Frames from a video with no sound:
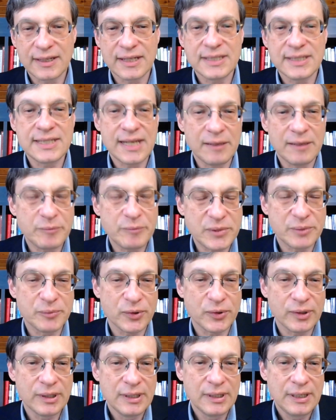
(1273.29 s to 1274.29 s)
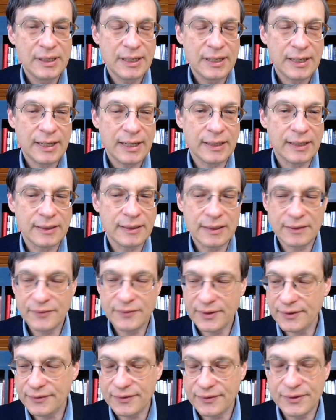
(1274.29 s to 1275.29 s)
contemptible. And
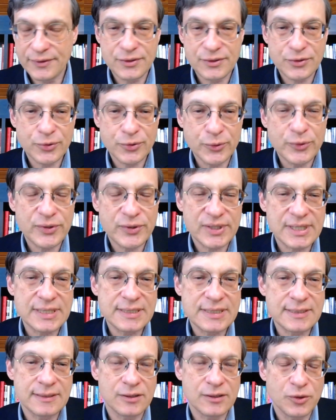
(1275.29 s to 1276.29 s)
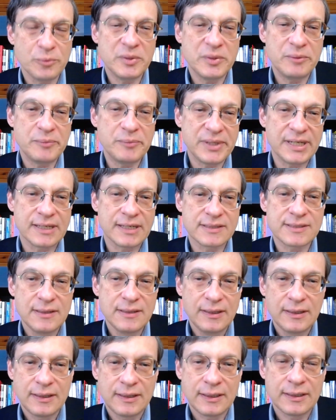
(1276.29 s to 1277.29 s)
the truth is that human beings,